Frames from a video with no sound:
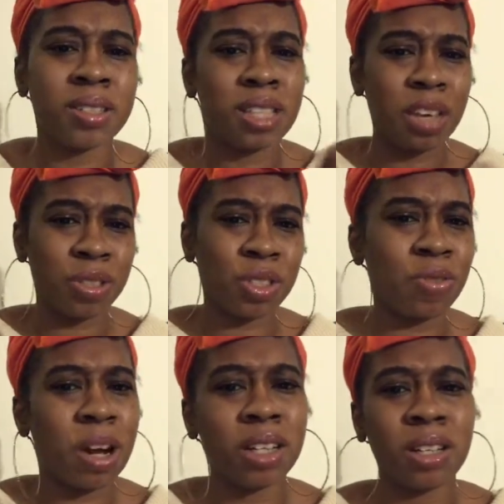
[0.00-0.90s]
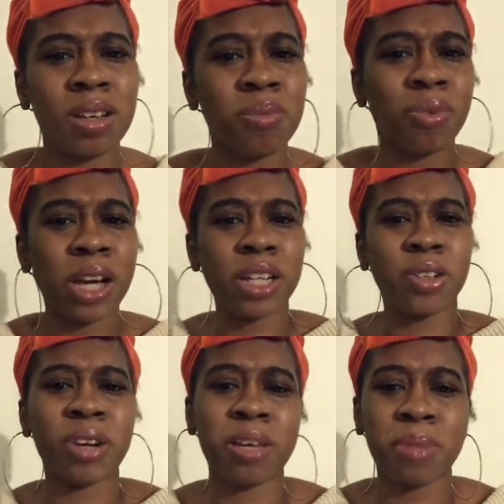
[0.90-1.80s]
David Serrata, Breonna
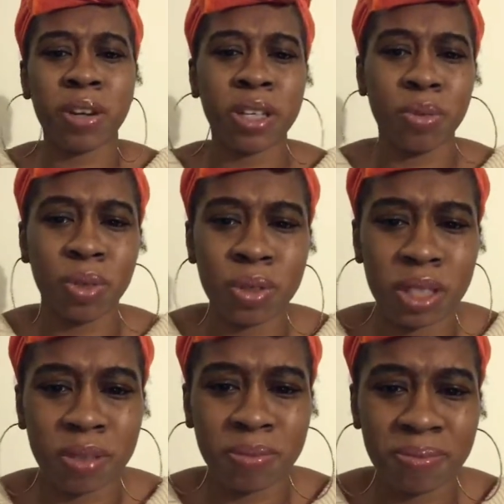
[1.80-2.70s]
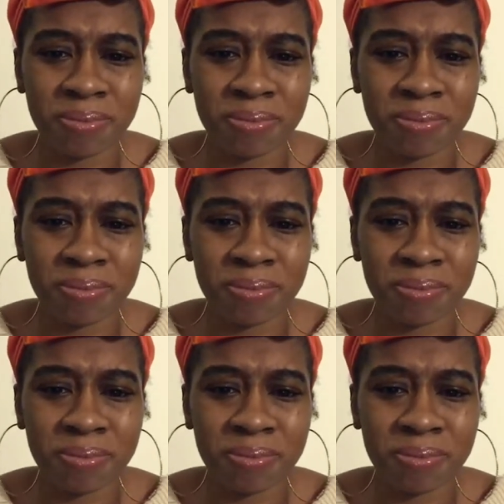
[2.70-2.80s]
Gray, and Marianne Wilson.